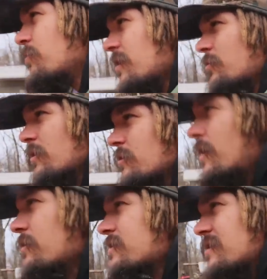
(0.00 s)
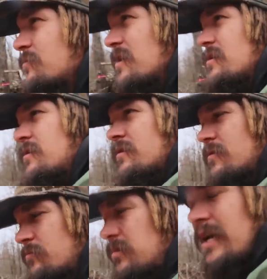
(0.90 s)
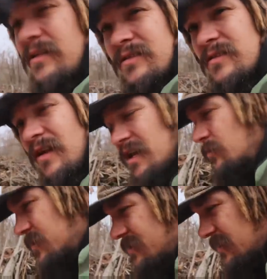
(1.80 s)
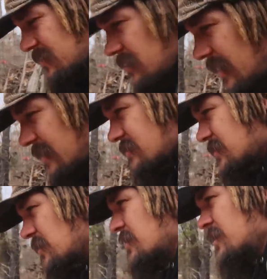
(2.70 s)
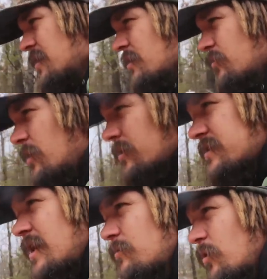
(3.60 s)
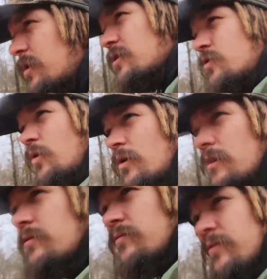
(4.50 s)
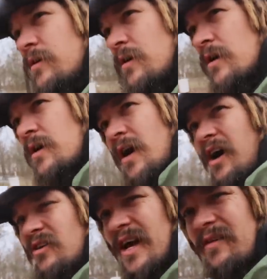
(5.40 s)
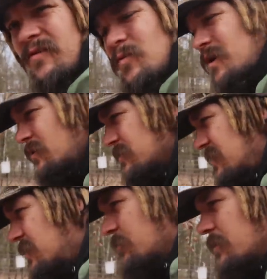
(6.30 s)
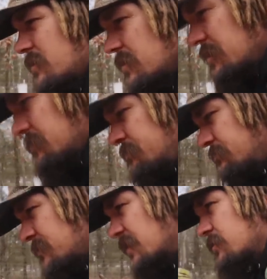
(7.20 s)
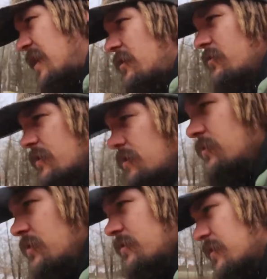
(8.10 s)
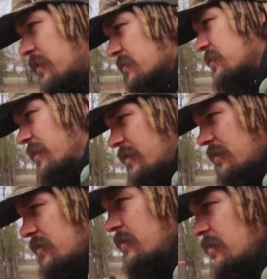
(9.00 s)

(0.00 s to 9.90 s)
by the world around us, I mean plants, animals, things like that, to be able to take more control of our life and what goes into it. Um, you know, not only including things like